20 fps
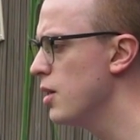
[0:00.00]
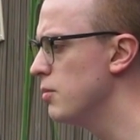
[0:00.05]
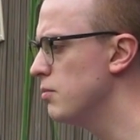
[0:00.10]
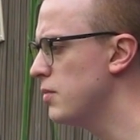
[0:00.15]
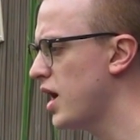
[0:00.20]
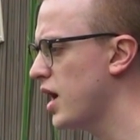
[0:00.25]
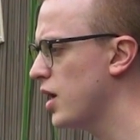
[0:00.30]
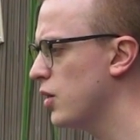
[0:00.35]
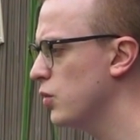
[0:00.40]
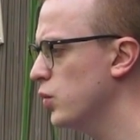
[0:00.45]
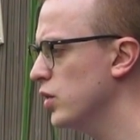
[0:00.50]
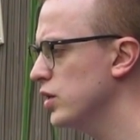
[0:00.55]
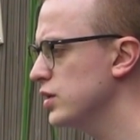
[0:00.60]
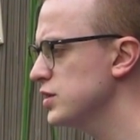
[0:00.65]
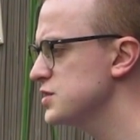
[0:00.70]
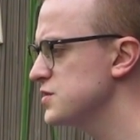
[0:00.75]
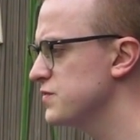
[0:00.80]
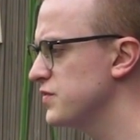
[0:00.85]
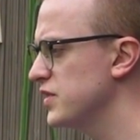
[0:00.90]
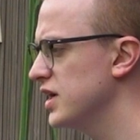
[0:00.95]
My
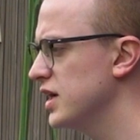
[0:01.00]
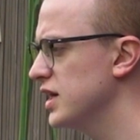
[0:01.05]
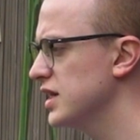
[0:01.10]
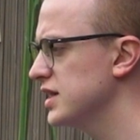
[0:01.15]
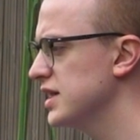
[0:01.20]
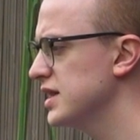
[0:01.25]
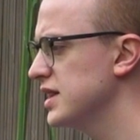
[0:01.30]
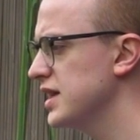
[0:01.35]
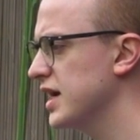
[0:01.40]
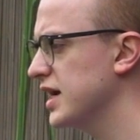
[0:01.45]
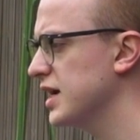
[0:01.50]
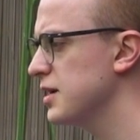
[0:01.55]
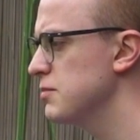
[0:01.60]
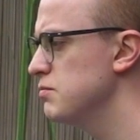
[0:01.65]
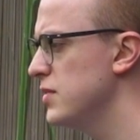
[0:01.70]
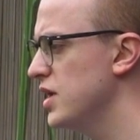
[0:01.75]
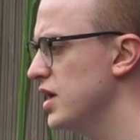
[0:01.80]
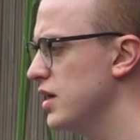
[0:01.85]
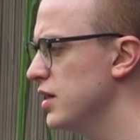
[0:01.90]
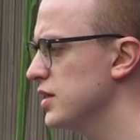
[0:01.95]
world's feeling like a
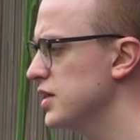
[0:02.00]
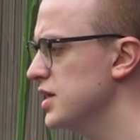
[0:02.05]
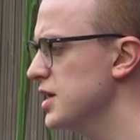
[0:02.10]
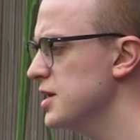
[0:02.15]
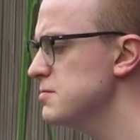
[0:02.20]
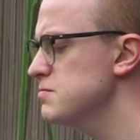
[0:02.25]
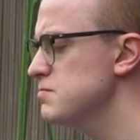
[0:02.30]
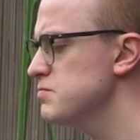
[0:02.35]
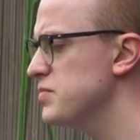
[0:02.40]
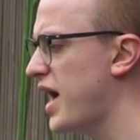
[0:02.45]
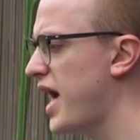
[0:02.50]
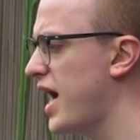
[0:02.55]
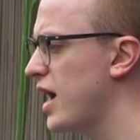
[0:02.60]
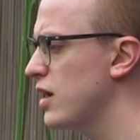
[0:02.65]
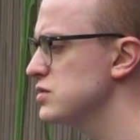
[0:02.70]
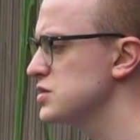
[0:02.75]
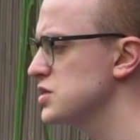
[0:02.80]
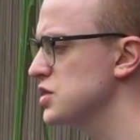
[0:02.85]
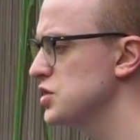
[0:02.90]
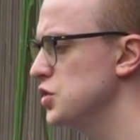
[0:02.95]
million
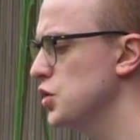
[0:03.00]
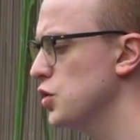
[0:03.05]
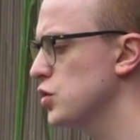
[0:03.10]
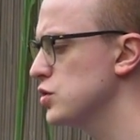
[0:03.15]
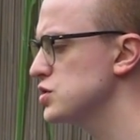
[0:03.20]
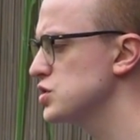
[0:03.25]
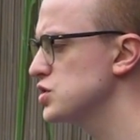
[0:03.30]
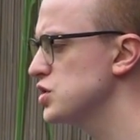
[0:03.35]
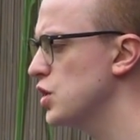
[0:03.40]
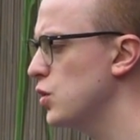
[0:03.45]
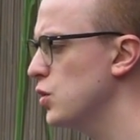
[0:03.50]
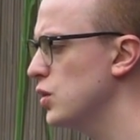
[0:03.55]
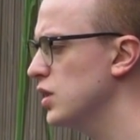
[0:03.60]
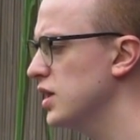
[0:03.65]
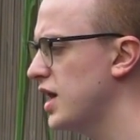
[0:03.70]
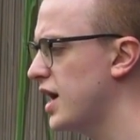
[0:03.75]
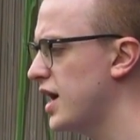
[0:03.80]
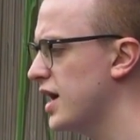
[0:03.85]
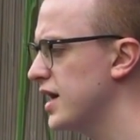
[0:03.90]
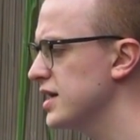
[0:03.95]
pounds and you're so
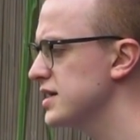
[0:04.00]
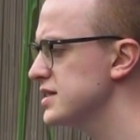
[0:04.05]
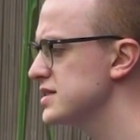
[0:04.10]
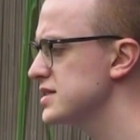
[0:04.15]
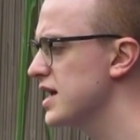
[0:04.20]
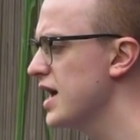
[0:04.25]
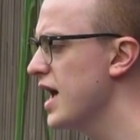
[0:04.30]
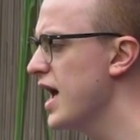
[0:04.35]
light.